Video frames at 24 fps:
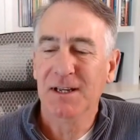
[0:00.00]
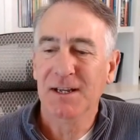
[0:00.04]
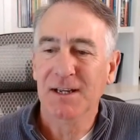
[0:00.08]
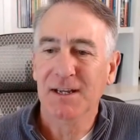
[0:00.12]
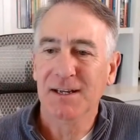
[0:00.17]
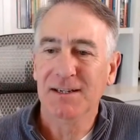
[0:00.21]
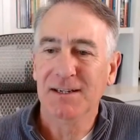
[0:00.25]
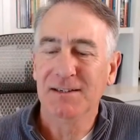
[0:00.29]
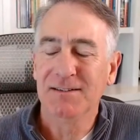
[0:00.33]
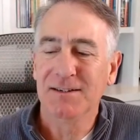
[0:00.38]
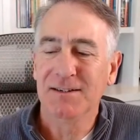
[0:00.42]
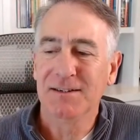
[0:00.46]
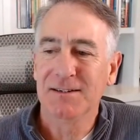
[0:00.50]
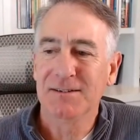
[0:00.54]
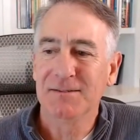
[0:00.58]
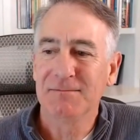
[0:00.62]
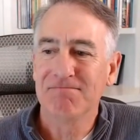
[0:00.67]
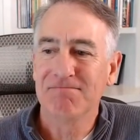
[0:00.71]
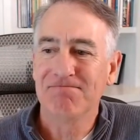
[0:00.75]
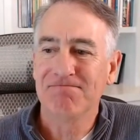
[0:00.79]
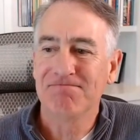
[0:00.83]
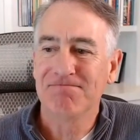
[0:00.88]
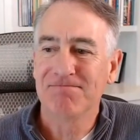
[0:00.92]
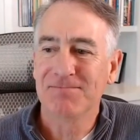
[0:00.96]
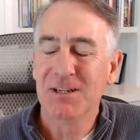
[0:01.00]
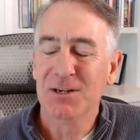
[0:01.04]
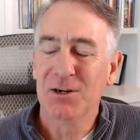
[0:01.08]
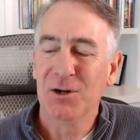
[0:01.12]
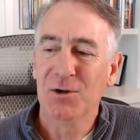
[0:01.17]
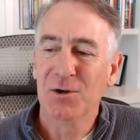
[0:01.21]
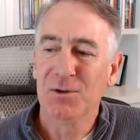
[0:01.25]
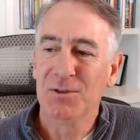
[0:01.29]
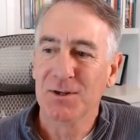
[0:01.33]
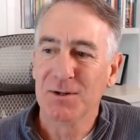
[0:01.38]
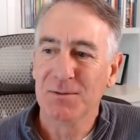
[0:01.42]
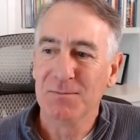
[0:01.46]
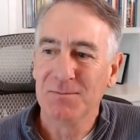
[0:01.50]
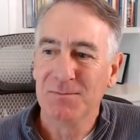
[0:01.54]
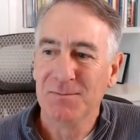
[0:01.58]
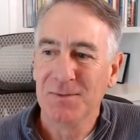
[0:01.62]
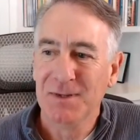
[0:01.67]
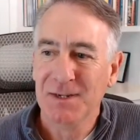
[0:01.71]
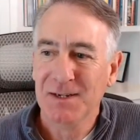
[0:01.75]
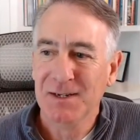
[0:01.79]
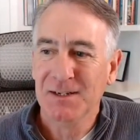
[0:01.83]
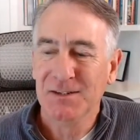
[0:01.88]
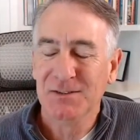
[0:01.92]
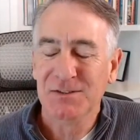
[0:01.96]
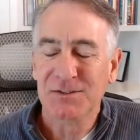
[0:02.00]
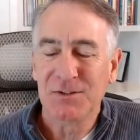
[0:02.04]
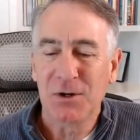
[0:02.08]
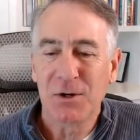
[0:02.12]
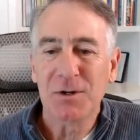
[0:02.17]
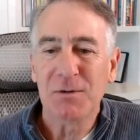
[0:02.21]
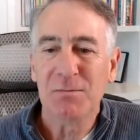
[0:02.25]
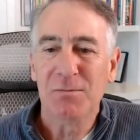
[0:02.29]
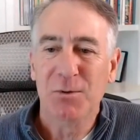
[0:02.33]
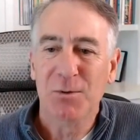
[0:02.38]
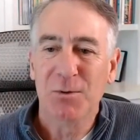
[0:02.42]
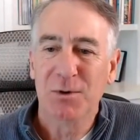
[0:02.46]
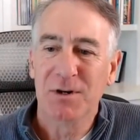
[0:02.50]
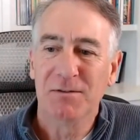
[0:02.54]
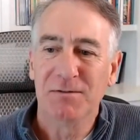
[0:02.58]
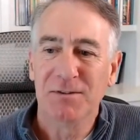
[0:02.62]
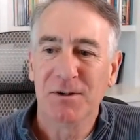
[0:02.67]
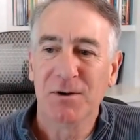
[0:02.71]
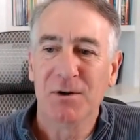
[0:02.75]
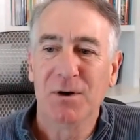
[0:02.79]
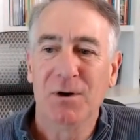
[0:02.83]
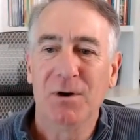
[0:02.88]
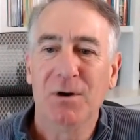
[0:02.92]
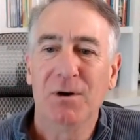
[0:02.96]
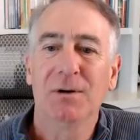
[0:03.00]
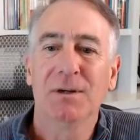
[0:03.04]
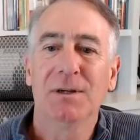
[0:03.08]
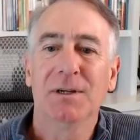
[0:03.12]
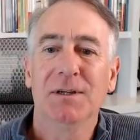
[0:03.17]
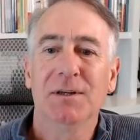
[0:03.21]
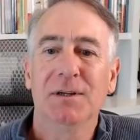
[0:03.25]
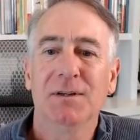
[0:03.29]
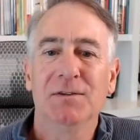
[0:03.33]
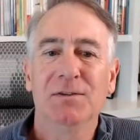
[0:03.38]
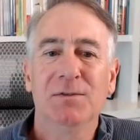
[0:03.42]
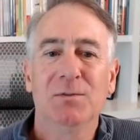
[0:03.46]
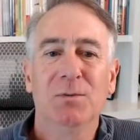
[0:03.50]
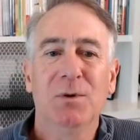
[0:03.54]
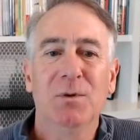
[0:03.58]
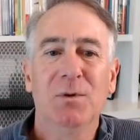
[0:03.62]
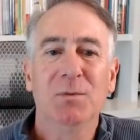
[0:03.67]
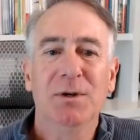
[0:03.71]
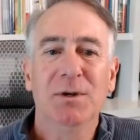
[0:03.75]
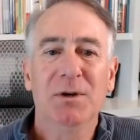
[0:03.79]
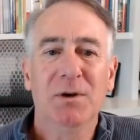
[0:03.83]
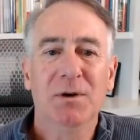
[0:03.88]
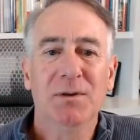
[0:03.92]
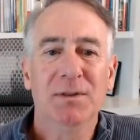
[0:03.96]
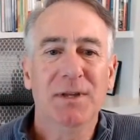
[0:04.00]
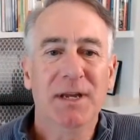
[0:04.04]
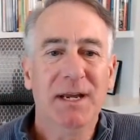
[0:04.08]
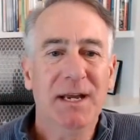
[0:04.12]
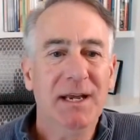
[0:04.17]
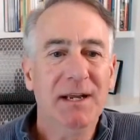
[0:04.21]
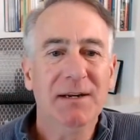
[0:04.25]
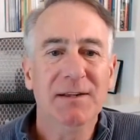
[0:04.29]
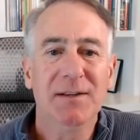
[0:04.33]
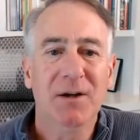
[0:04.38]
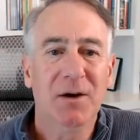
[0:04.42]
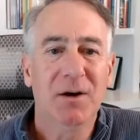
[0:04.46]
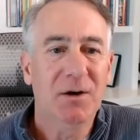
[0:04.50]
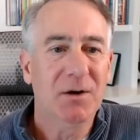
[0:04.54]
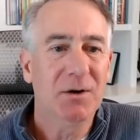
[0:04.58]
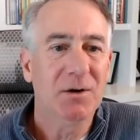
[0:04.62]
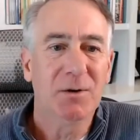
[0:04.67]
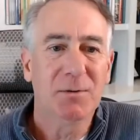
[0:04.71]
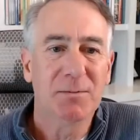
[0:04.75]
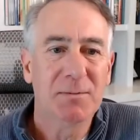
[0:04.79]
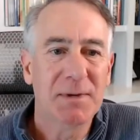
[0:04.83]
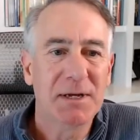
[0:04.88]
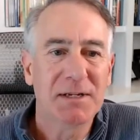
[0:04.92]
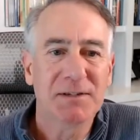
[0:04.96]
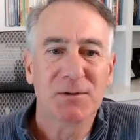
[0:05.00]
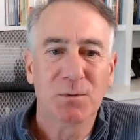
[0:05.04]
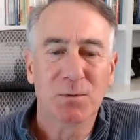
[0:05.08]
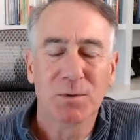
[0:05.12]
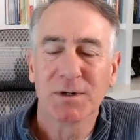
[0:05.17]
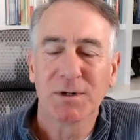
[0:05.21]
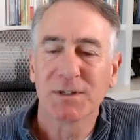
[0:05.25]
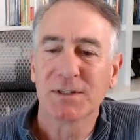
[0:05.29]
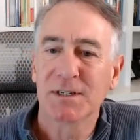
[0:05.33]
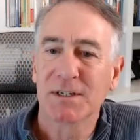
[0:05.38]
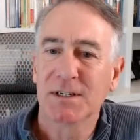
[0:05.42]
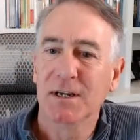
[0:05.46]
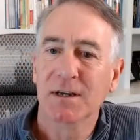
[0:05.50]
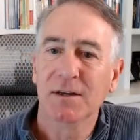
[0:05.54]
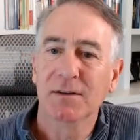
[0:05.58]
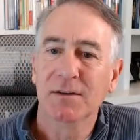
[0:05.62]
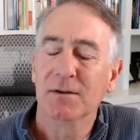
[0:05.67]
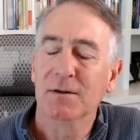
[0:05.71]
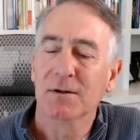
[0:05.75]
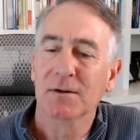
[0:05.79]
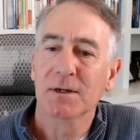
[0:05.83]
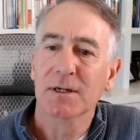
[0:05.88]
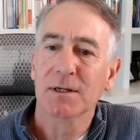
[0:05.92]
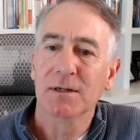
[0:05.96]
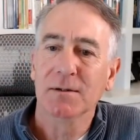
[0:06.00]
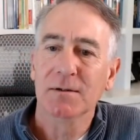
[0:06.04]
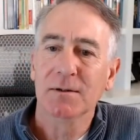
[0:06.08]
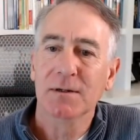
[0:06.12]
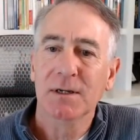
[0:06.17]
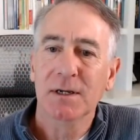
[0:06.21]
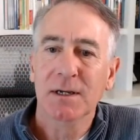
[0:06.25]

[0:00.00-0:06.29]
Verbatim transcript: And, you know, the starting point of it all is what we call the head and the heart are meant to work together. And